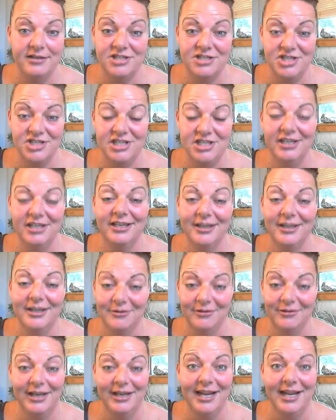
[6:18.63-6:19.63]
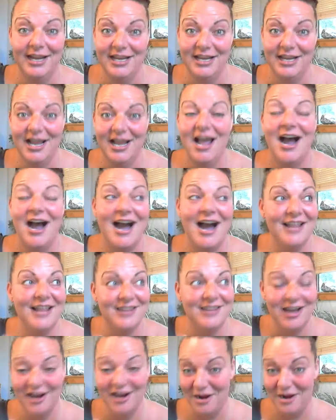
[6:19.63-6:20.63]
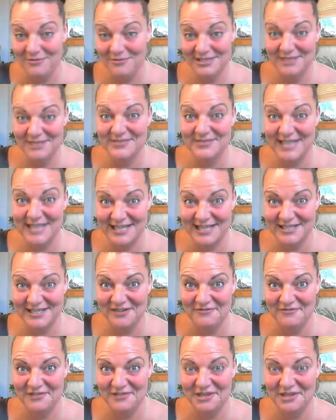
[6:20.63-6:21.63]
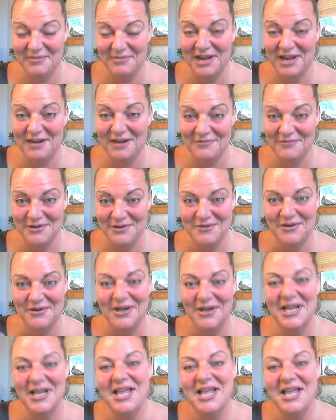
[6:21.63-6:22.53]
She literally, I thought I was obsessive with the body renewal.